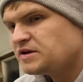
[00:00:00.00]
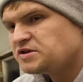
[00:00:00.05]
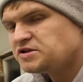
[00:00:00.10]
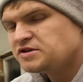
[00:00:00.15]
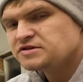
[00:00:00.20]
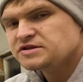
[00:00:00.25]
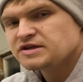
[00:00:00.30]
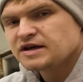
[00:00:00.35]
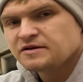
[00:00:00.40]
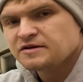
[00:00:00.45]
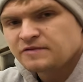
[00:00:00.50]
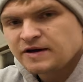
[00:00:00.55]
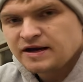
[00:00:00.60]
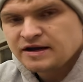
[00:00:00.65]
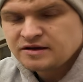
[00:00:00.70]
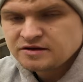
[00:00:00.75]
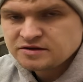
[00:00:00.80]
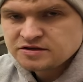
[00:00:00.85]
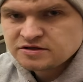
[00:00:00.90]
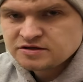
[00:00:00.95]
issues I
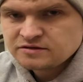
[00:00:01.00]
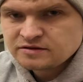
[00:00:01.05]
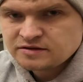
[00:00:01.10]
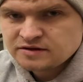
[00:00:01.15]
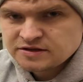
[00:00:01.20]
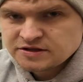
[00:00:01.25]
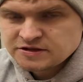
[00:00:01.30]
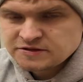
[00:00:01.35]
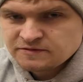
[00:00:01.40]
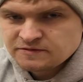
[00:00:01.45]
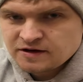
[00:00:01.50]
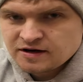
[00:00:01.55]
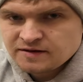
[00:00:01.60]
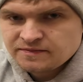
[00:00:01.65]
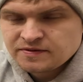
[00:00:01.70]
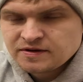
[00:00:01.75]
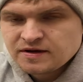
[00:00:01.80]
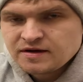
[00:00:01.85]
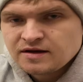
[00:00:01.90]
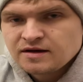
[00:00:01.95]
ran into with this
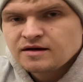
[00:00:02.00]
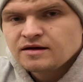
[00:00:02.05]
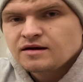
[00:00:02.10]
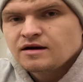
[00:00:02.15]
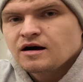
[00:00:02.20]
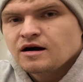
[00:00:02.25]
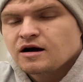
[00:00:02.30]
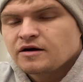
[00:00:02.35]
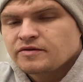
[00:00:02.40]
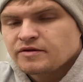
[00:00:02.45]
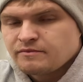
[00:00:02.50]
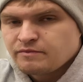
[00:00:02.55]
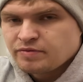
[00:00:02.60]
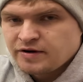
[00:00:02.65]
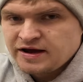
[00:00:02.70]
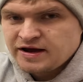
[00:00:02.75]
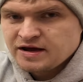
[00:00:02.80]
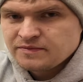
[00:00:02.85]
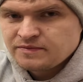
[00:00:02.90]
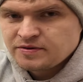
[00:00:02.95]
swap are the
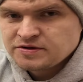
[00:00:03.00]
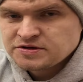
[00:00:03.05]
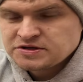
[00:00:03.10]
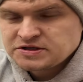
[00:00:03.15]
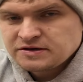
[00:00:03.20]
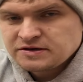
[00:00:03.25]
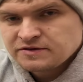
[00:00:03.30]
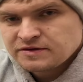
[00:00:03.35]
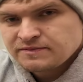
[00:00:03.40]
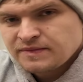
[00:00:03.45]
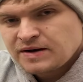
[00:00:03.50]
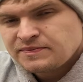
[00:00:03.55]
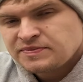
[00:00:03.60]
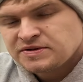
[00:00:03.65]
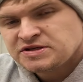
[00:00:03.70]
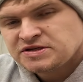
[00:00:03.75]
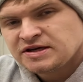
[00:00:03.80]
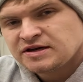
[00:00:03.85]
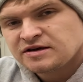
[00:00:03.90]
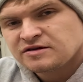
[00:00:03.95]
brake booster. With my
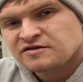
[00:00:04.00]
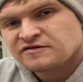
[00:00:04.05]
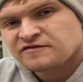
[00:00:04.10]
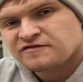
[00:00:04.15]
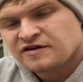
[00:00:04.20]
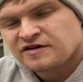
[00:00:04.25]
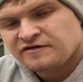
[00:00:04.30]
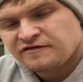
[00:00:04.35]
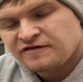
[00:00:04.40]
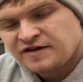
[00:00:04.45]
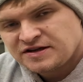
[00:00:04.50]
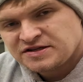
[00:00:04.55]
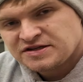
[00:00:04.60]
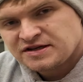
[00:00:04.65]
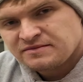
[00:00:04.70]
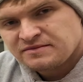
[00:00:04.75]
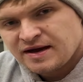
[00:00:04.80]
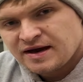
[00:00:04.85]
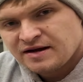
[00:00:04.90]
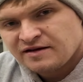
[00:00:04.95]
particular
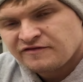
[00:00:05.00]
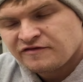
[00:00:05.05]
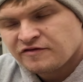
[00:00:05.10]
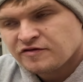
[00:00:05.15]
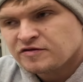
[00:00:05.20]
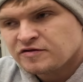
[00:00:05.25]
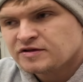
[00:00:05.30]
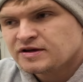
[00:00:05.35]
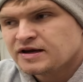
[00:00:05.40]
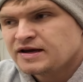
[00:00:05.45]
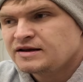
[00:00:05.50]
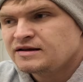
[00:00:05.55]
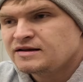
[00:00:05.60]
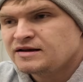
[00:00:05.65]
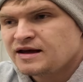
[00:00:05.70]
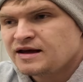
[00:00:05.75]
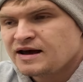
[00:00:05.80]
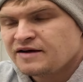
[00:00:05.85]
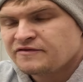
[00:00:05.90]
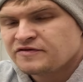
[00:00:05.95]
front-facing manifold, I
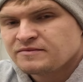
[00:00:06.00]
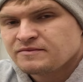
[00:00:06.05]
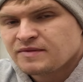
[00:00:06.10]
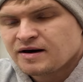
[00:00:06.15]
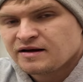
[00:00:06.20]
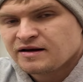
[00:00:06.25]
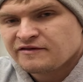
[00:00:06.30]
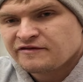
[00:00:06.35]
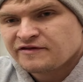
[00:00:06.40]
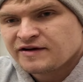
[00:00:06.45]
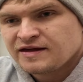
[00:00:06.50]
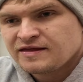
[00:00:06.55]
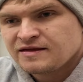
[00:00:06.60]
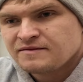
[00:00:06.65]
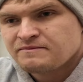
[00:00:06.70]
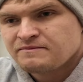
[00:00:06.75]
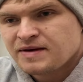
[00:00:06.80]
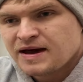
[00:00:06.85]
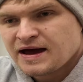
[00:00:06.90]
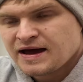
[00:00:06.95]
did have to modify the
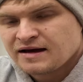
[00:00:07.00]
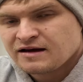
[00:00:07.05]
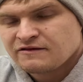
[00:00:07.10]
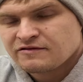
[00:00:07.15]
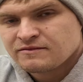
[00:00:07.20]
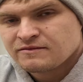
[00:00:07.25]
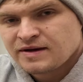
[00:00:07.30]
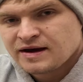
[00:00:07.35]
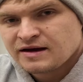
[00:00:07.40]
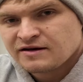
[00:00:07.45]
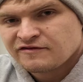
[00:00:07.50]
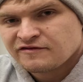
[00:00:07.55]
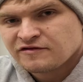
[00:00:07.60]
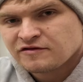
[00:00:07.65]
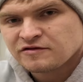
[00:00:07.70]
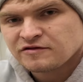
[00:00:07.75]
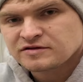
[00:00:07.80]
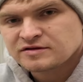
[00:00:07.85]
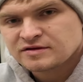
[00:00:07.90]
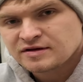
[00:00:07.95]
back of the
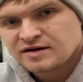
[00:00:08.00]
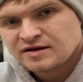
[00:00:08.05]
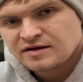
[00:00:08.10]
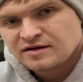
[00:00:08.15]
manifold